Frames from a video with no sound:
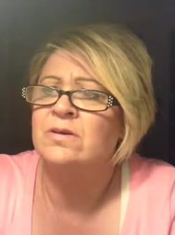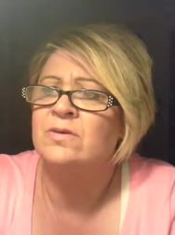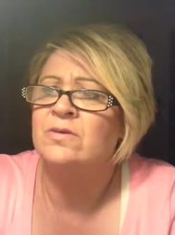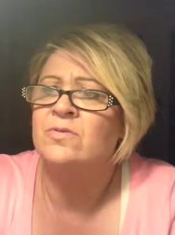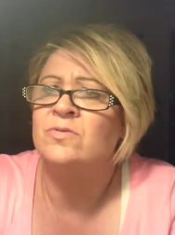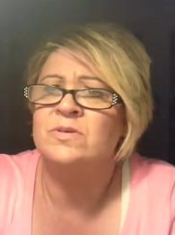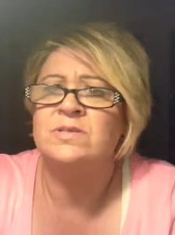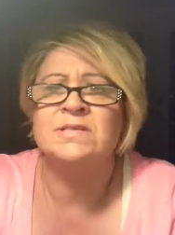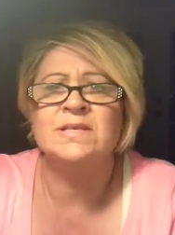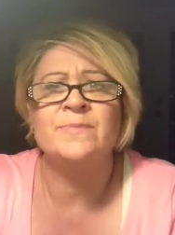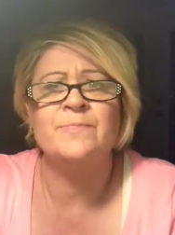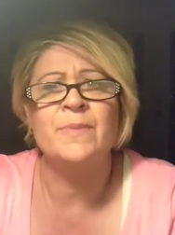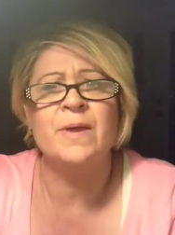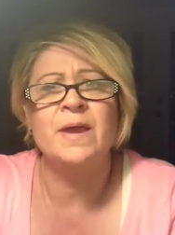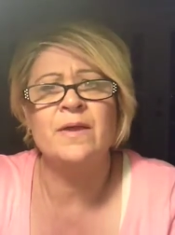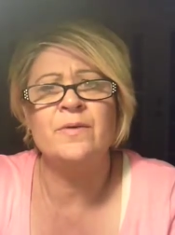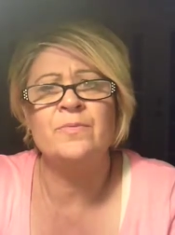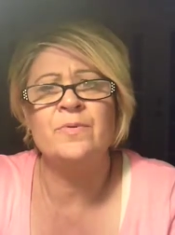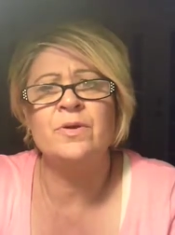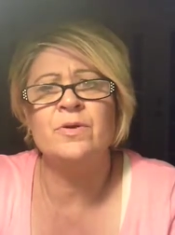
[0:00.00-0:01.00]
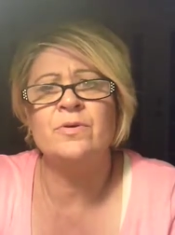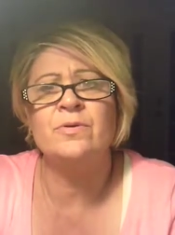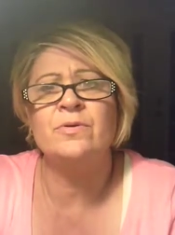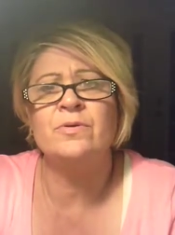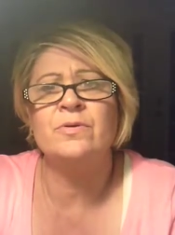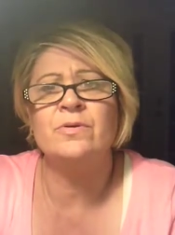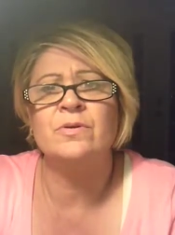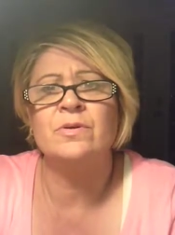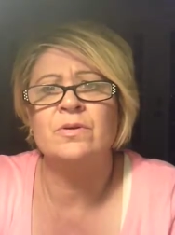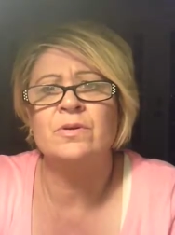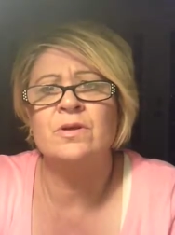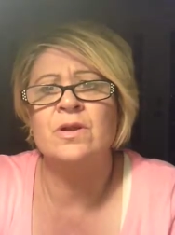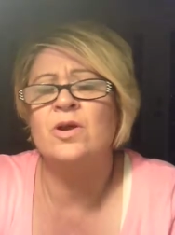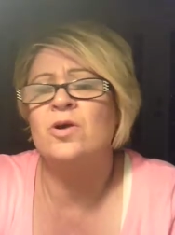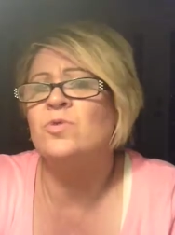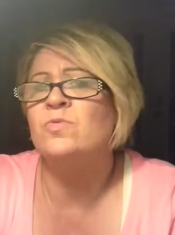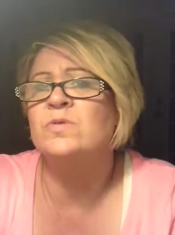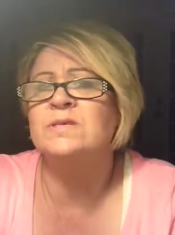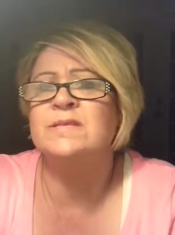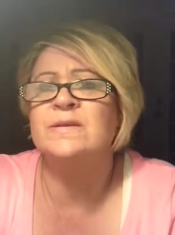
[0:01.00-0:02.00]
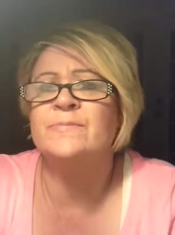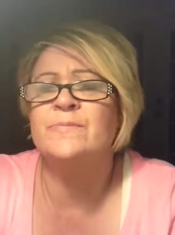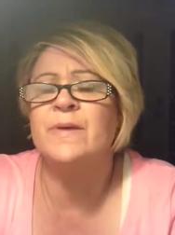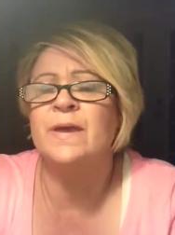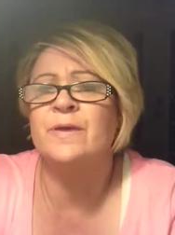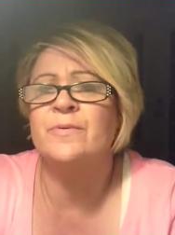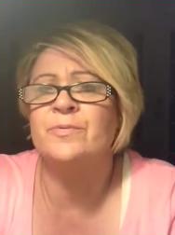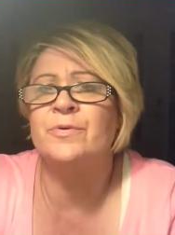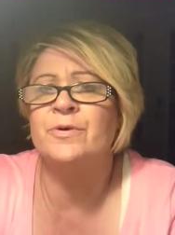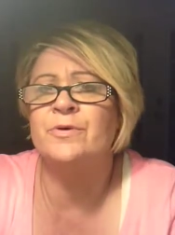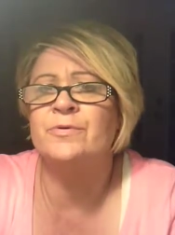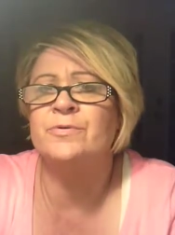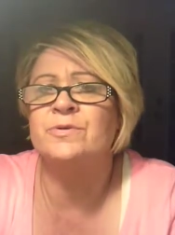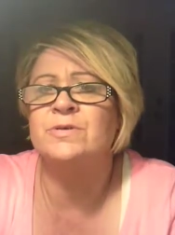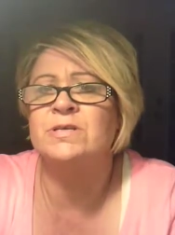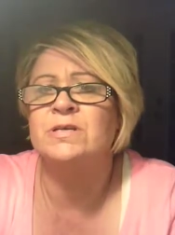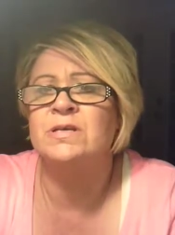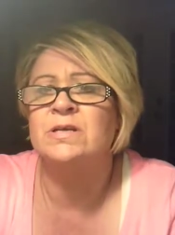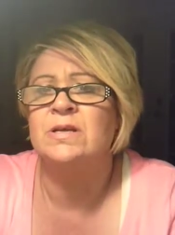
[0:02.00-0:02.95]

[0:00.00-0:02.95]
Was it Beirut? No, it wasn't Beirut.